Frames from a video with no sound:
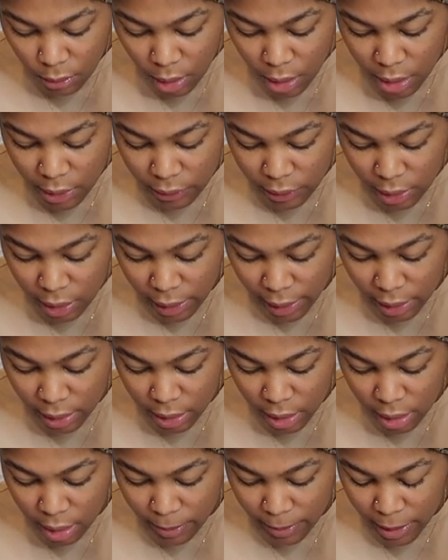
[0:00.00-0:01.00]
I really like
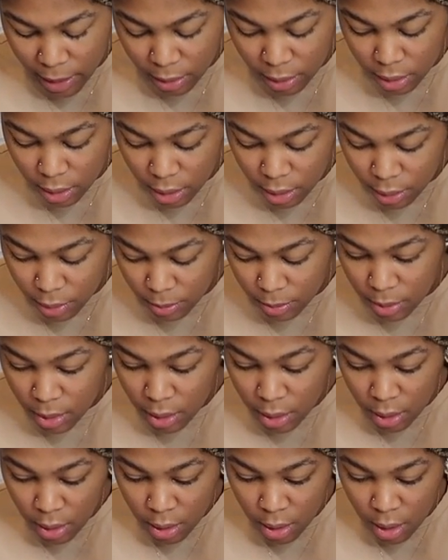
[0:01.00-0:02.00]
that about them.
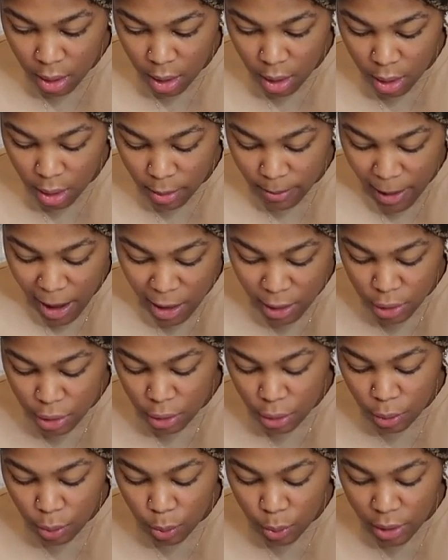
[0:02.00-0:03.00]
I
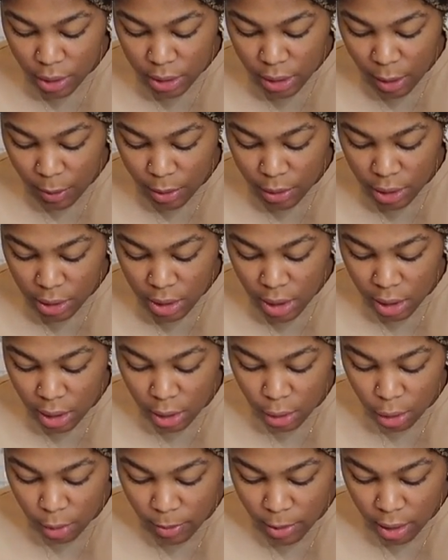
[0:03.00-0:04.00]
do wish they were just a
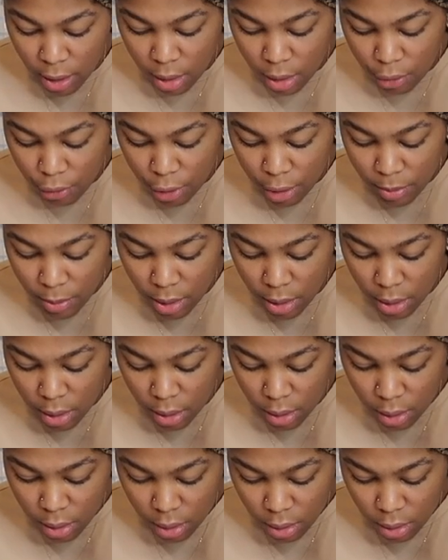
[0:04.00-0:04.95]
little bit creamier.